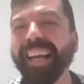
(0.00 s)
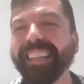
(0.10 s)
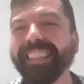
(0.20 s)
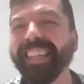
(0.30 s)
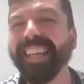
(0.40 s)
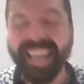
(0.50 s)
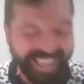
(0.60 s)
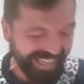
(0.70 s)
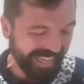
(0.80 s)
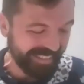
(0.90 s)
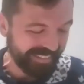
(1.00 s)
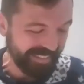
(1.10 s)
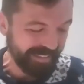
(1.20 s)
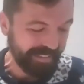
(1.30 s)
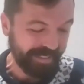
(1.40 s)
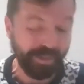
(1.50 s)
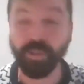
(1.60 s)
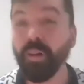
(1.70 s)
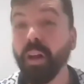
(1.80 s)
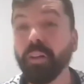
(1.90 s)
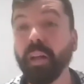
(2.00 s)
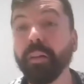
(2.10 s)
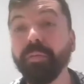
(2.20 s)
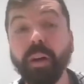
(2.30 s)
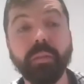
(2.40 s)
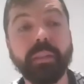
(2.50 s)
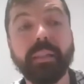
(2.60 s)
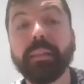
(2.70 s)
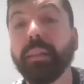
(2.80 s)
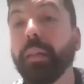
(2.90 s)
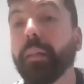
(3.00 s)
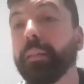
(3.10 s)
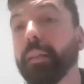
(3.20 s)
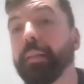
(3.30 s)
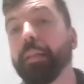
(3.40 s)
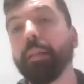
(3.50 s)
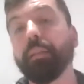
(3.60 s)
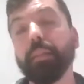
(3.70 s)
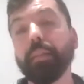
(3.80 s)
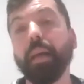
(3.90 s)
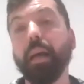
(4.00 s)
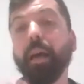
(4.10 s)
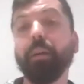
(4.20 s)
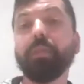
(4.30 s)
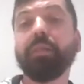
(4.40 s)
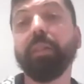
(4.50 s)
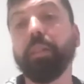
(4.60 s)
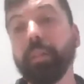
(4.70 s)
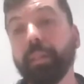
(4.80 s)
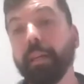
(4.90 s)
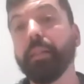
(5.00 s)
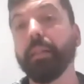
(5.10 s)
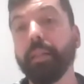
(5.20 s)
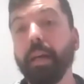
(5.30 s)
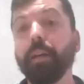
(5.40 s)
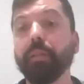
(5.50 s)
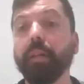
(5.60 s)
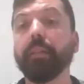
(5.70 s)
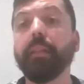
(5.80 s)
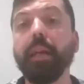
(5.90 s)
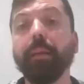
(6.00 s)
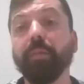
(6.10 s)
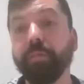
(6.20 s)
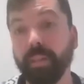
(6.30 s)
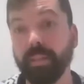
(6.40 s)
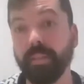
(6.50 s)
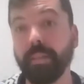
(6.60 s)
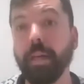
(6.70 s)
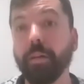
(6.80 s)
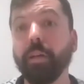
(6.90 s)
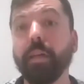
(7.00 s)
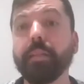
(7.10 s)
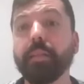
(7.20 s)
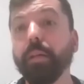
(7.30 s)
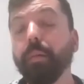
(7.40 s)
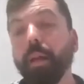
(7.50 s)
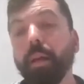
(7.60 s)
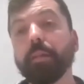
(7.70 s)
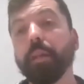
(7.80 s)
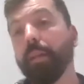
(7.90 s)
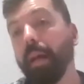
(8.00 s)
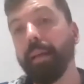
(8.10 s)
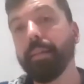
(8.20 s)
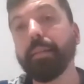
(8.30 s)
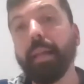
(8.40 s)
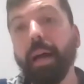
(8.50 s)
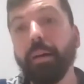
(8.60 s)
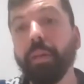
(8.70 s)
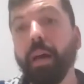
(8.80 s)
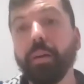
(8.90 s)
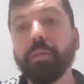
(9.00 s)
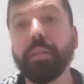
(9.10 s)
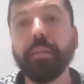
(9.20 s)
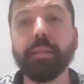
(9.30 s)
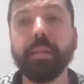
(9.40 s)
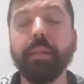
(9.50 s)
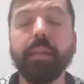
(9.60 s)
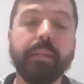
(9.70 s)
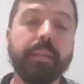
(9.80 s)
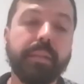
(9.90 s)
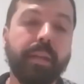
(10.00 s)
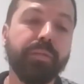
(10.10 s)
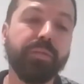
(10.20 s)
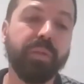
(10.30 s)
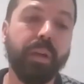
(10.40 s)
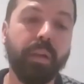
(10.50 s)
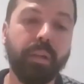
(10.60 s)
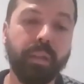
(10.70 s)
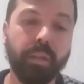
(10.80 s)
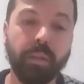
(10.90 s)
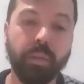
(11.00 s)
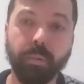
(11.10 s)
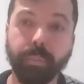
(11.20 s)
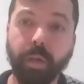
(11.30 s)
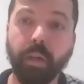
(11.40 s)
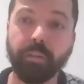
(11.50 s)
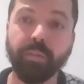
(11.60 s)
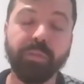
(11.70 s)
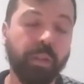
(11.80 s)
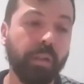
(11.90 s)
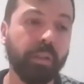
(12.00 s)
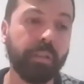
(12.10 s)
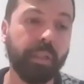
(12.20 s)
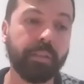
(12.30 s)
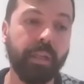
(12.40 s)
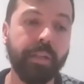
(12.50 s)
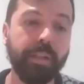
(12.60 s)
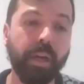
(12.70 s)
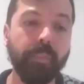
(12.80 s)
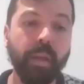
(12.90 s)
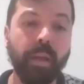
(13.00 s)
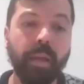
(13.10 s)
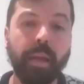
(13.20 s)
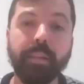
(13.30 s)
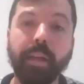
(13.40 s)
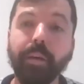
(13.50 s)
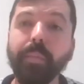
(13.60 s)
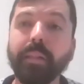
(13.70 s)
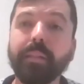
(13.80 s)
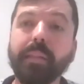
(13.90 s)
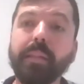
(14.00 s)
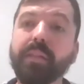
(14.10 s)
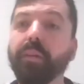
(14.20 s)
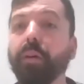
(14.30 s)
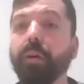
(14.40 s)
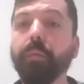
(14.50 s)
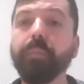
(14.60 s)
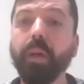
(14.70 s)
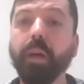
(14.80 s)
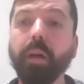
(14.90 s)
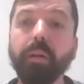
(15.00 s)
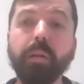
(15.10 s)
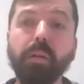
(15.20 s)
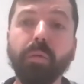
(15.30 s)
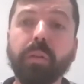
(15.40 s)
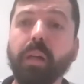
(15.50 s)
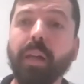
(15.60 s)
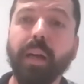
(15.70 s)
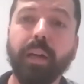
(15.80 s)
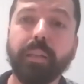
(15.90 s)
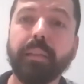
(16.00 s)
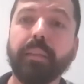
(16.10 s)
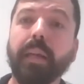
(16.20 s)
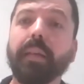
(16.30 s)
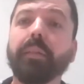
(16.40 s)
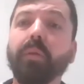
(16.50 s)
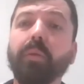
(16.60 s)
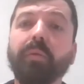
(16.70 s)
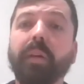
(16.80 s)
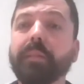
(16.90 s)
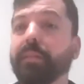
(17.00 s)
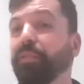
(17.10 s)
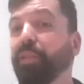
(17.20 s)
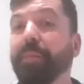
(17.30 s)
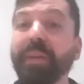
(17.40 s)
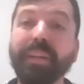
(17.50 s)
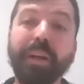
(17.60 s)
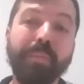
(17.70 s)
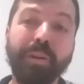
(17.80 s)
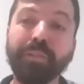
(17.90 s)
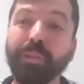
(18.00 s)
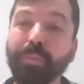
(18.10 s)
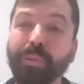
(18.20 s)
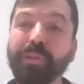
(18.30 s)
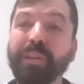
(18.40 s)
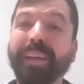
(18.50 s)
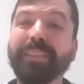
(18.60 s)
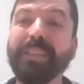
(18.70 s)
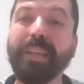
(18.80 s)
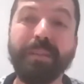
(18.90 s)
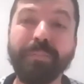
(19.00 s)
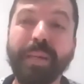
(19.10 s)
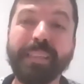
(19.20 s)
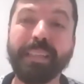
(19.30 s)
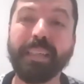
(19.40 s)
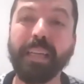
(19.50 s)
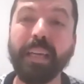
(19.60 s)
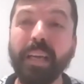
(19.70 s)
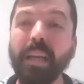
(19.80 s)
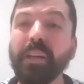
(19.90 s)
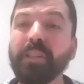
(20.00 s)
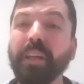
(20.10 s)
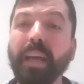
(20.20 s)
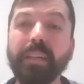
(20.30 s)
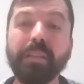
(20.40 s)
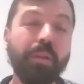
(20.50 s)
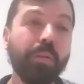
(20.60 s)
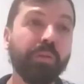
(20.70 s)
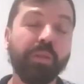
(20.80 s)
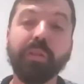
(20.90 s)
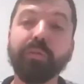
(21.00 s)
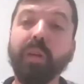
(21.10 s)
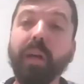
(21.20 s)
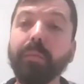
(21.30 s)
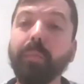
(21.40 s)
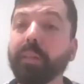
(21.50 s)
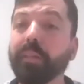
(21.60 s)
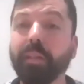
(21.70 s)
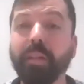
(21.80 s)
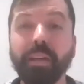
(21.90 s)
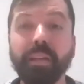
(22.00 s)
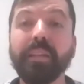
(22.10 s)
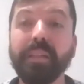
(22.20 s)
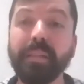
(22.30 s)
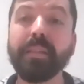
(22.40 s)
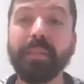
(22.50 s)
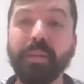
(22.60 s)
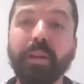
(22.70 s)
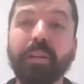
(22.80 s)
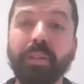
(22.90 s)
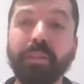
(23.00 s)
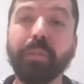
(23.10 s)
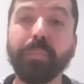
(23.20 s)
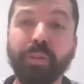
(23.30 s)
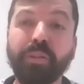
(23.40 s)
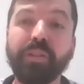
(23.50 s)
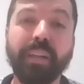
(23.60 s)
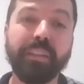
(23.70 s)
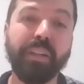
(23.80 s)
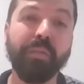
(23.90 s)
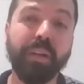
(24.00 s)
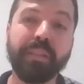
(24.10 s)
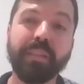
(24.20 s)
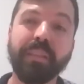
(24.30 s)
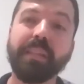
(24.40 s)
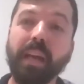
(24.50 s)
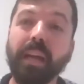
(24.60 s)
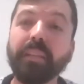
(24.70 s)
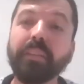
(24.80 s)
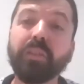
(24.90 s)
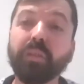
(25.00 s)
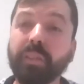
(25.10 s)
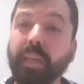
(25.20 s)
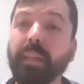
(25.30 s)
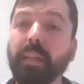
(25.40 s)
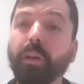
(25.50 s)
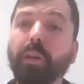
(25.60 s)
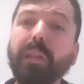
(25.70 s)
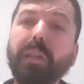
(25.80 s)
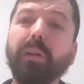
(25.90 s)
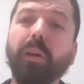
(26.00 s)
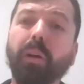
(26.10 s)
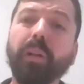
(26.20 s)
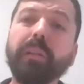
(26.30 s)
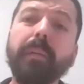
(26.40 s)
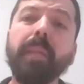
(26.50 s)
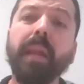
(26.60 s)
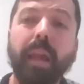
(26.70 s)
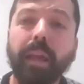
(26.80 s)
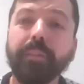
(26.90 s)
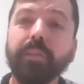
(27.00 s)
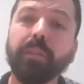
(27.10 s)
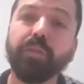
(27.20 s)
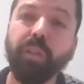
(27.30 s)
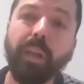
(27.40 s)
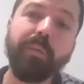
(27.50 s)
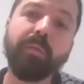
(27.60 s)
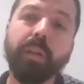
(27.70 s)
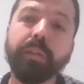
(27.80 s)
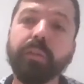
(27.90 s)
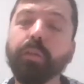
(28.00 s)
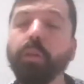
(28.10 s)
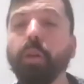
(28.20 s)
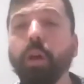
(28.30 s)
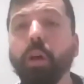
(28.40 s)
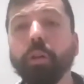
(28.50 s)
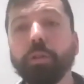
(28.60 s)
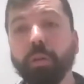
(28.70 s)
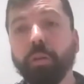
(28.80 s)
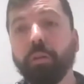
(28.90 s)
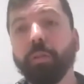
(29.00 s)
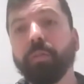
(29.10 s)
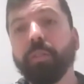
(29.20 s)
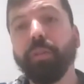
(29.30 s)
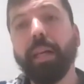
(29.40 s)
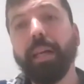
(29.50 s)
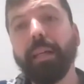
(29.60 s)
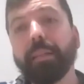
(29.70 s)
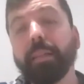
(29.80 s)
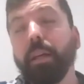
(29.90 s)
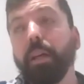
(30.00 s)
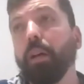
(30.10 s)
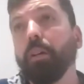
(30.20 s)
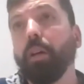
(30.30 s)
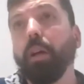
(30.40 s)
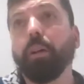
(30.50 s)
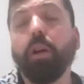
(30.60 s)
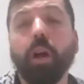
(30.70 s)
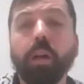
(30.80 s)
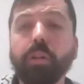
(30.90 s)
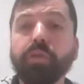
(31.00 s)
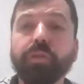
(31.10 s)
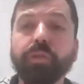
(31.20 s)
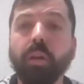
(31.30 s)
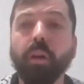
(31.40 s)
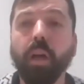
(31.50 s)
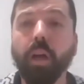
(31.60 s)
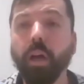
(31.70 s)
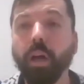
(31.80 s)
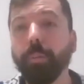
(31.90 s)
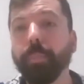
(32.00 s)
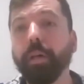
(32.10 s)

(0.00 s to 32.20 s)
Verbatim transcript: and, and uh, so I found this uh, this uh, this house, which is Casa d'Aria, the name of Casa d'Aria. It's a it's a nice townhouse in the in the central uh, uh, part of uh, Catania. And I met this the local architect who was dreaming about the project. She basically she has no children, but this is her the project she was deciding to take it on. on. And the dream was to sort of create a cultural hub,